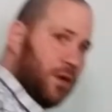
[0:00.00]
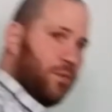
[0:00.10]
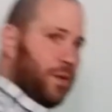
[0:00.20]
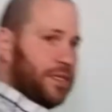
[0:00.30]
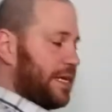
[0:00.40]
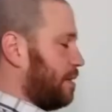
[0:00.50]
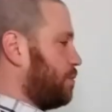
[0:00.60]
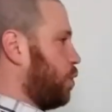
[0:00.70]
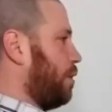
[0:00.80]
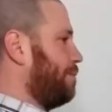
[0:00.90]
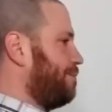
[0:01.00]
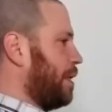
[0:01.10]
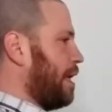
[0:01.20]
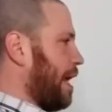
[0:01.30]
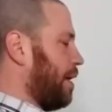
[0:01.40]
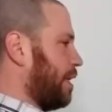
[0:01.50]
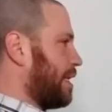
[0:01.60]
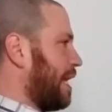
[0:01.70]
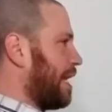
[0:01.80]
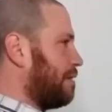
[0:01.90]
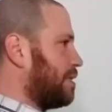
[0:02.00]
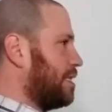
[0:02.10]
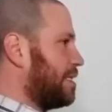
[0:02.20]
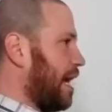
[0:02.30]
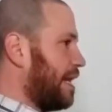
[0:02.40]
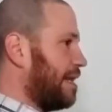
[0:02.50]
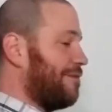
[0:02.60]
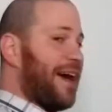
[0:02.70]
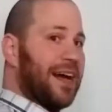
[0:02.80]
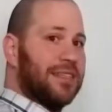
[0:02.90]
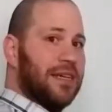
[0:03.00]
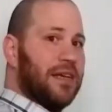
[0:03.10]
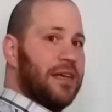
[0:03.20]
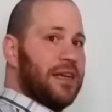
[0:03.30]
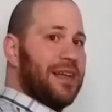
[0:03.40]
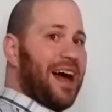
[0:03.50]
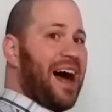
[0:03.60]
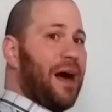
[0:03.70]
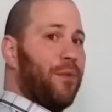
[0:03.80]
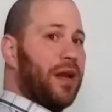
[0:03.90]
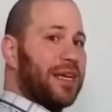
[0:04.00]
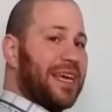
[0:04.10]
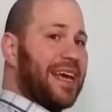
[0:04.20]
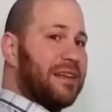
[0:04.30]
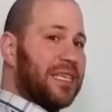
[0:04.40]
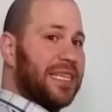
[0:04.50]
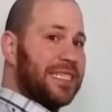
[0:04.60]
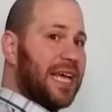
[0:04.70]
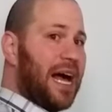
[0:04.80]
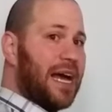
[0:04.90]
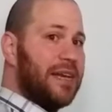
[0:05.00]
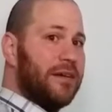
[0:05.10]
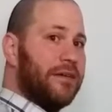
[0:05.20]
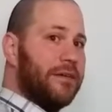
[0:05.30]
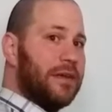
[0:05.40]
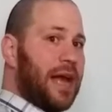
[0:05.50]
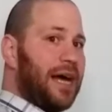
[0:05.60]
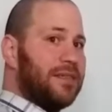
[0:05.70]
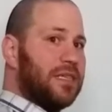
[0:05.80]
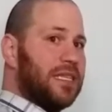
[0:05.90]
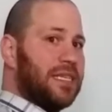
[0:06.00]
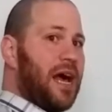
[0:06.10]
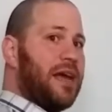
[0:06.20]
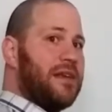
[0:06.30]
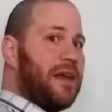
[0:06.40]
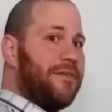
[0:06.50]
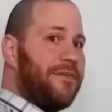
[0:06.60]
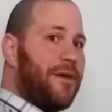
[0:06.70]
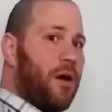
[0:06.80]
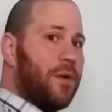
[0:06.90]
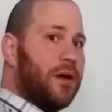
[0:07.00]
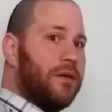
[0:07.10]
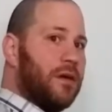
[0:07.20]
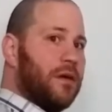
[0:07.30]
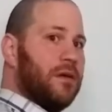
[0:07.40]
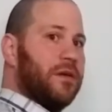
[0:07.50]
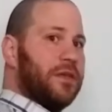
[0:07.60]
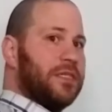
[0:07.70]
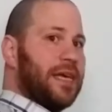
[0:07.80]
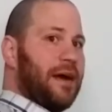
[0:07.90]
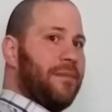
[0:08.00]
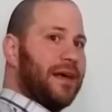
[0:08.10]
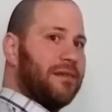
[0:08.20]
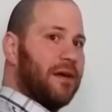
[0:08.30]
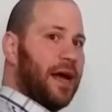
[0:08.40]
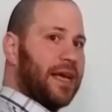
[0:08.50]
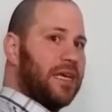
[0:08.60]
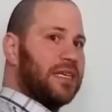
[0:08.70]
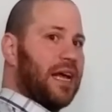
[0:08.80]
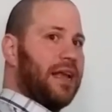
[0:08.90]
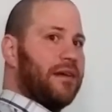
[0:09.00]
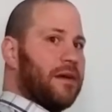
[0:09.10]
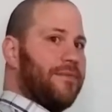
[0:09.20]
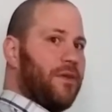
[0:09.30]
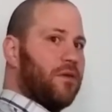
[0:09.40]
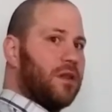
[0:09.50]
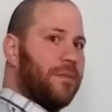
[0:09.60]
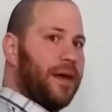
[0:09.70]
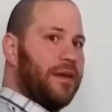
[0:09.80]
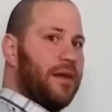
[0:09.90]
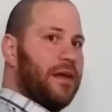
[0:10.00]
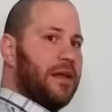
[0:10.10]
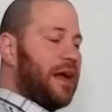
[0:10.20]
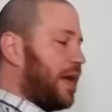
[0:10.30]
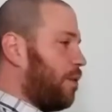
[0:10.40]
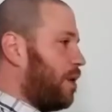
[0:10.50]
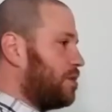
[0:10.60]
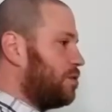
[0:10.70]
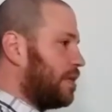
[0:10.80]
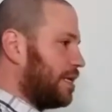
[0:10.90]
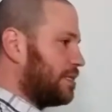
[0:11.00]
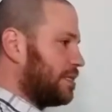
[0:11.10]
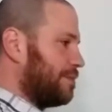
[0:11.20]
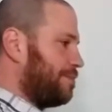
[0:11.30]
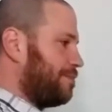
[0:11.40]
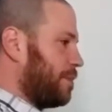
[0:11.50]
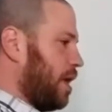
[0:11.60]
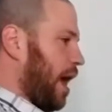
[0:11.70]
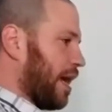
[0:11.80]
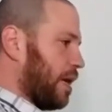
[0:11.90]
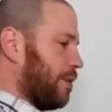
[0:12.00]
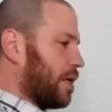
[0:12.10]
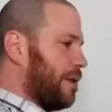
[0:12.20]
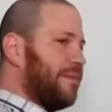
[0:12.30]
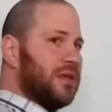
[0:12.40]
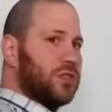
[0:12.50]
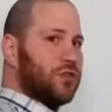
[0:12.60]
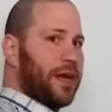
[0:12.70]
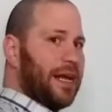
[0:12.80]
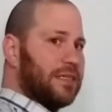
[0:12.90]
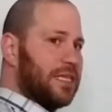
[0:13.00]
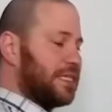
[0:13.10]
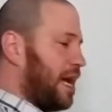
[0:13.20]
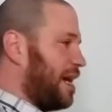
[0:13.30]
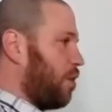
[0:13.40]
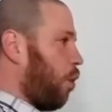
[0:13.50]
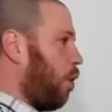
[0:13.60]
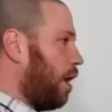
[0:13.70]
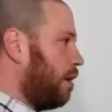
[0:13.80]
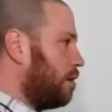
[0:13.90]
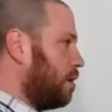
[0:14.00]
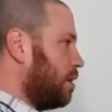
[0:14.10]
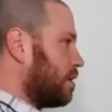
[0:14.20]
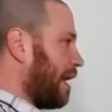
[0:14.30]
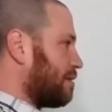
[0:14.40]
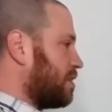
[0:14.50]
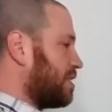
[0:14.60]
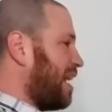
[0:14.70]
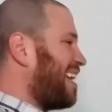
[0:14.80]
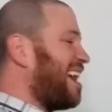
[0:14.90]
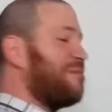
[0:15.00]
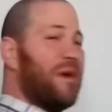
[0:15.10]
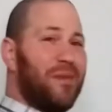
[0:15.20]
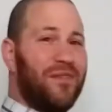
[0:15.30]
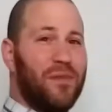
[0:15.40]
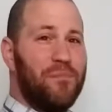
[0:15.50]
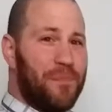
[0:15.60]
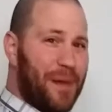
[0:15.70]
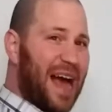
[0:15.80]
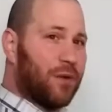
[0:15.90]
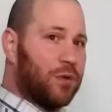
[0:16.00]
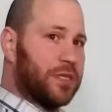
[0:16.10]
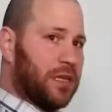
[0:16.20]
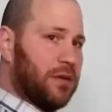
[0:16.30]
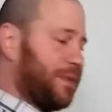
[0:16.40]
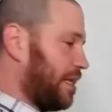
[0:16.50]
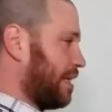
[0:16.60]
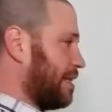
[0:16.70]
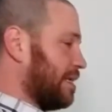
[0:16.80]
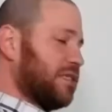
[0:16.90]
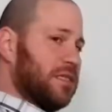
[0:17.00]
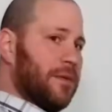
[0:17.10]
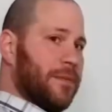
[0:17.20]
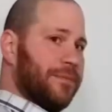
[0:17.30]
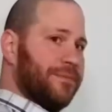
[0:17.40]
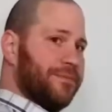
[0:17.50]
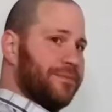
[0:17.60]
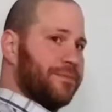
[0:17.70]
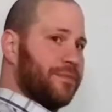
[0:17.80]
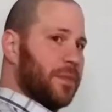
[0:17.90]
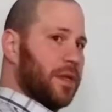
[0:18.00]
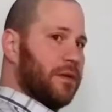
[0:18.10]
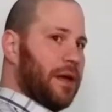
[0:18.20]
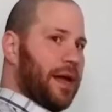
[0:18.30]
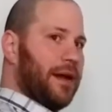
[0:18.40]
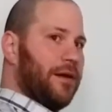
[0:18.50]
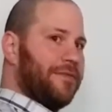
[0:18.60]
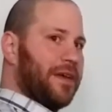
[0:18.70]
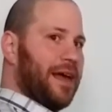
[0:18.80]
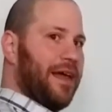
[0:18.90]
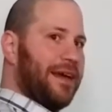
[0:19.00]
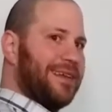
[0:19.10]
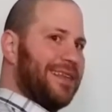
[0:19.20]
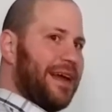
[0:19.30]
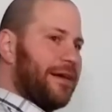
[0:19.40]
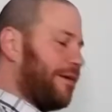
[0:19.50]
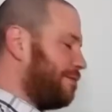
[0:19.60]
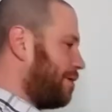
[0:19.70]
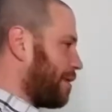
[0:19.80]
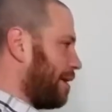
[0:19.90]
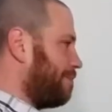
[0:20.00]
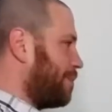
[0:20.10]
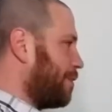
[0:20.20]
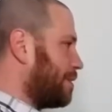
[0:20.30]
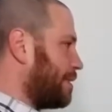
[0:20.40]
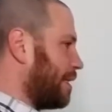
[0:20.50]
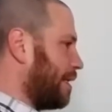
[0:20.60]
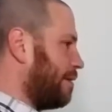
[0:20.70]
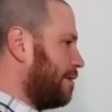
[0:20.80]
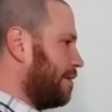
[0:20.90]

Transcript: Want to stand up tall. I'm going to kick out to the side. In fact, I want to kick out to the side, not to the side and forward. You see how I can kind of come forward a little bit? I don't want to do this. I kind of want to come straight out to the side or out to the side and maybe even backwards a little bit like this. I don't know if there you go. Okay, you can see it here.